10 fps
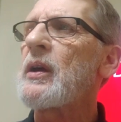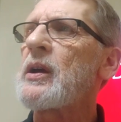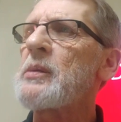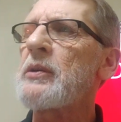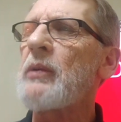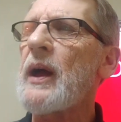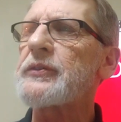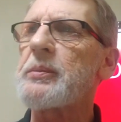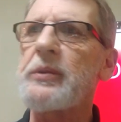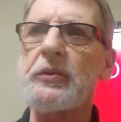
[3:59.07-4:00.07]
Human
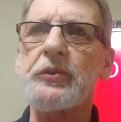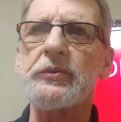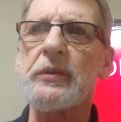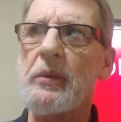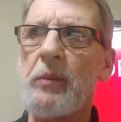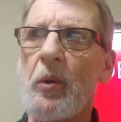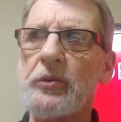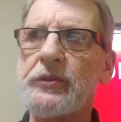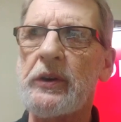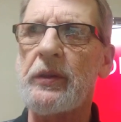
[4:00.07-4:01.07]
rights abuses of
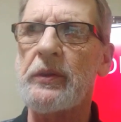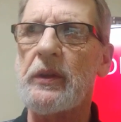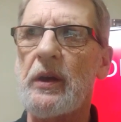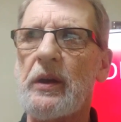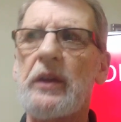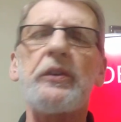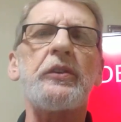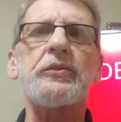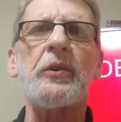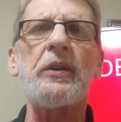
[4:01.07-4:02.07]
abortion in
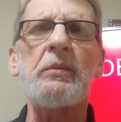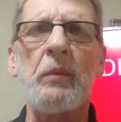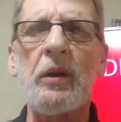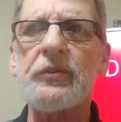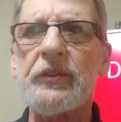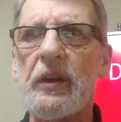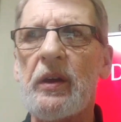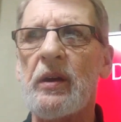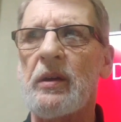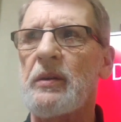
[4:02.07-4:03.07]
industry must
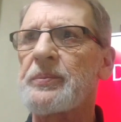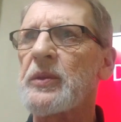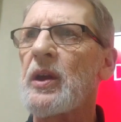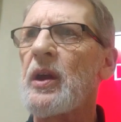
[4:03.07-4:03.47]
end.